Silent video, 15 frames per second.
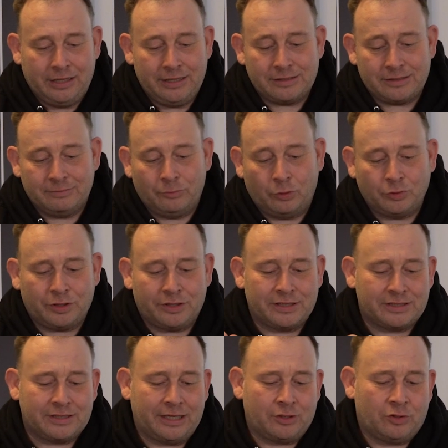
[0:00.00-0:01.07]
Here's a motor
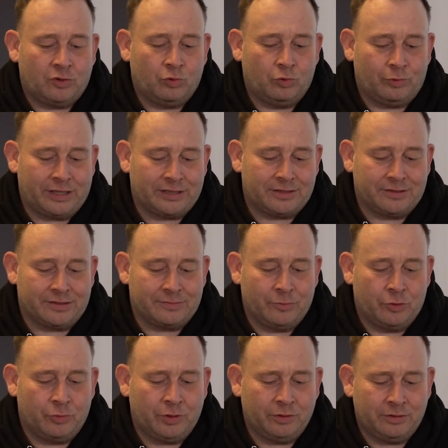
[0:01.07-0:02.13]
inside who runs this
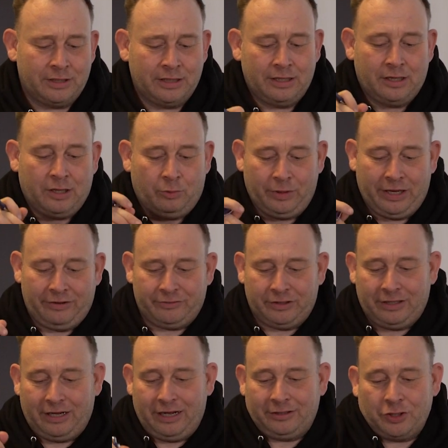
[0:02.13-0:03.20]
mirror. We have
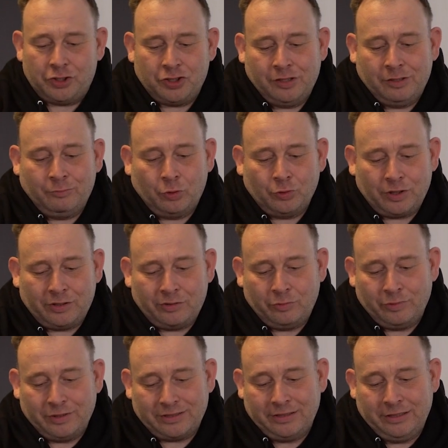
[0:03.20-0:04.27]
an additional motor
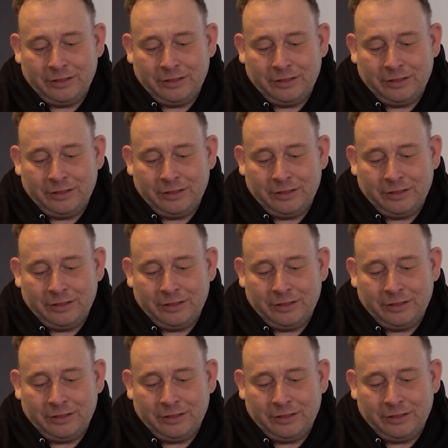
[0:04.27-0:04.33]
who is